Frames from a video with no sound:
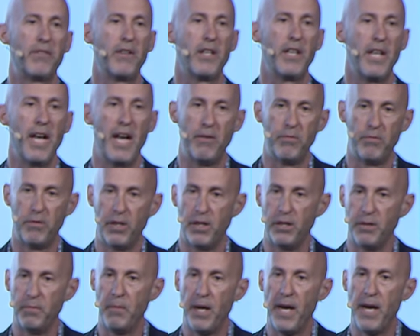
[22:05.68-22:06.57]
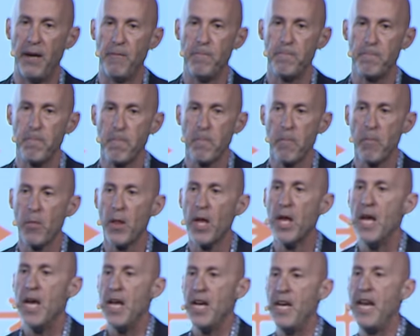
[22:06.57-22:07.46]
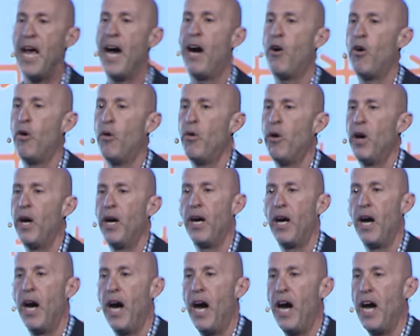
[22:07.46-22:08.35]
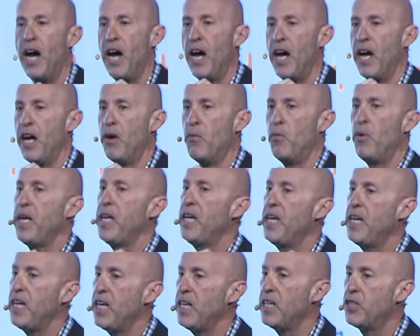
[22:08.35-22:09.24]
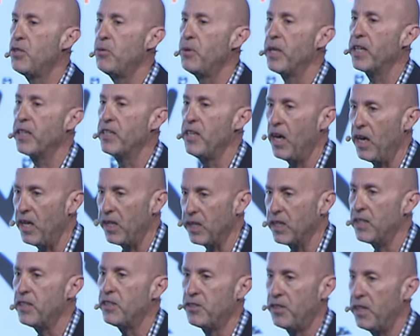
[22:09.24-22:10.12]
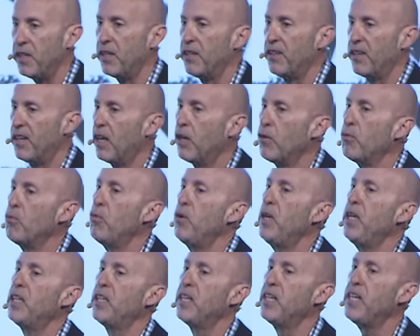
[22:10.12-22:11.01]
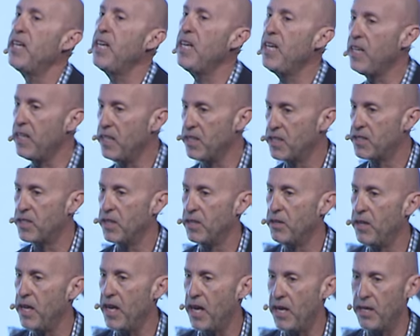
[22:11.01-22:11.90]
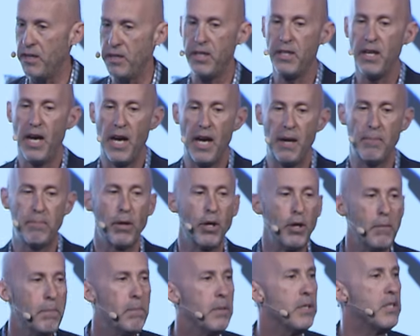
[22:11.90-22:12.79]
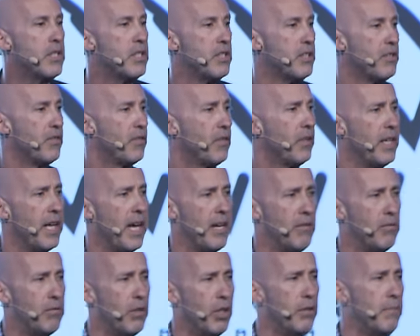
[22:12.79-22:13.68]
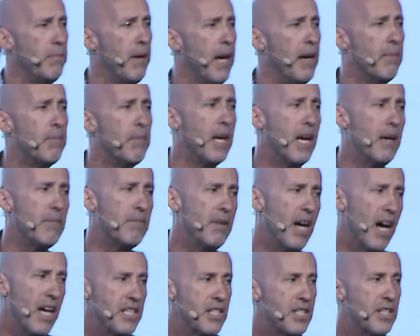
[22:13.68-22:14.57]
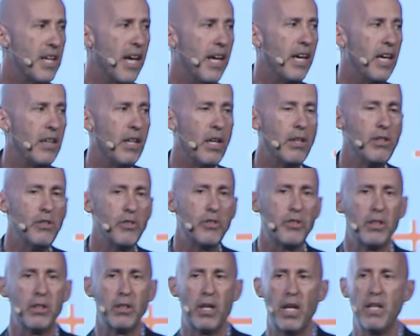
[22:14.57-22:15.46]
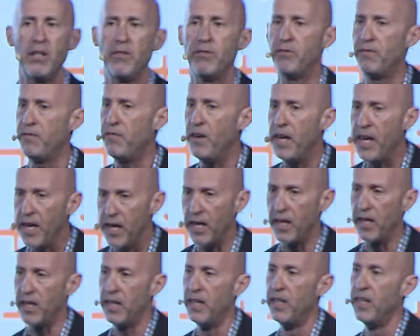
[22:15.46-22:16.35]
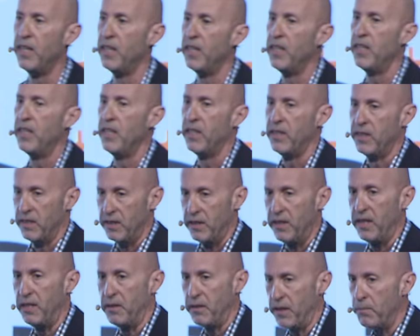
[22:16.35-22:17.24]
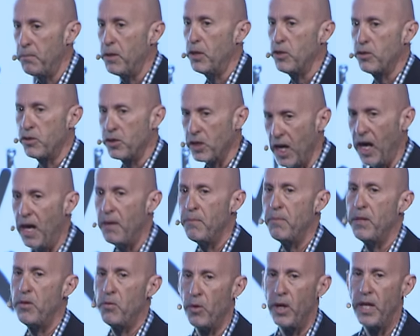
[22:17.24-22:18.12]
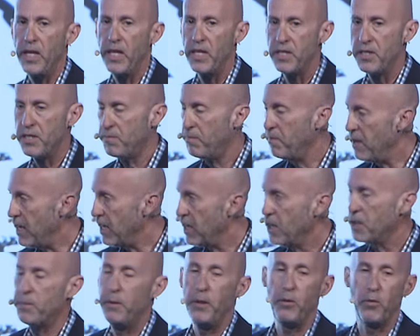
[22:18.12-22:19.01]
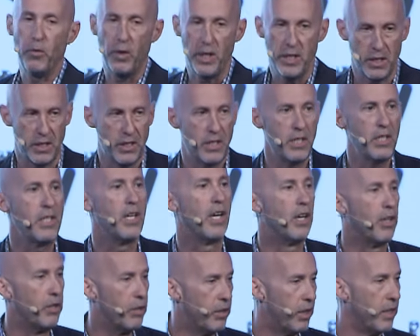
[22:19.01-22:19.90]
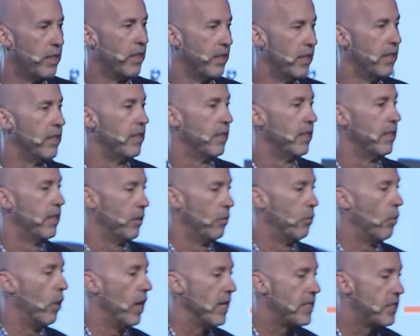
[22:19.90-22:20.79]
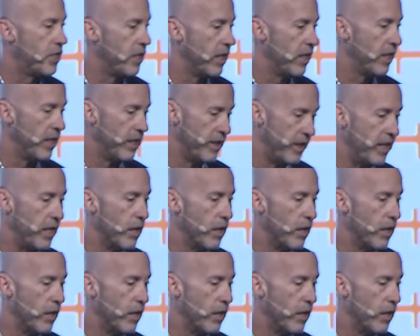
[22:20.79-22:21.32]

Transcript: for that roadmap. Now, we need to acknowledge there are real needs and purposes for that roadmap, and I'm not saying those are unfair. The most common one is management wants to know that